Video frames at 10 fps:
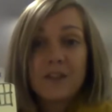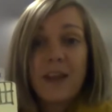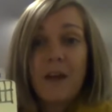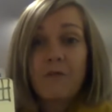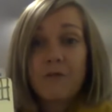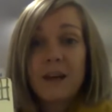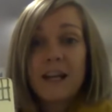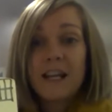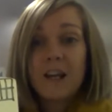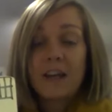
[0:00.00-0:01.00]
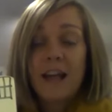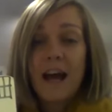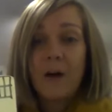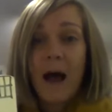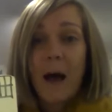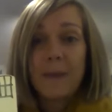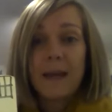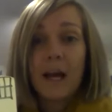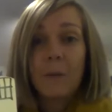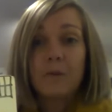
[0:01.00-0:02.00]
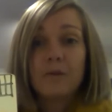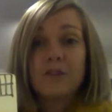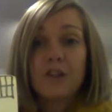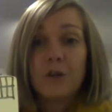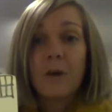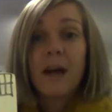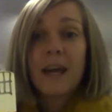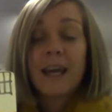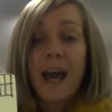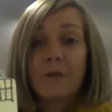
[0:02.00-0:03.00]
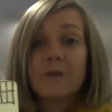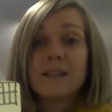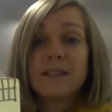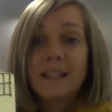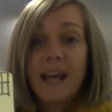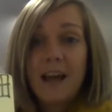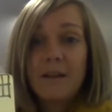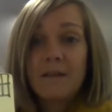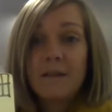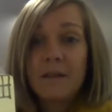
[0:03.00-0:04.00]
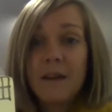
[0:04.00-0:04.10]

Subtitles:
So they're really good now at being able to count 10,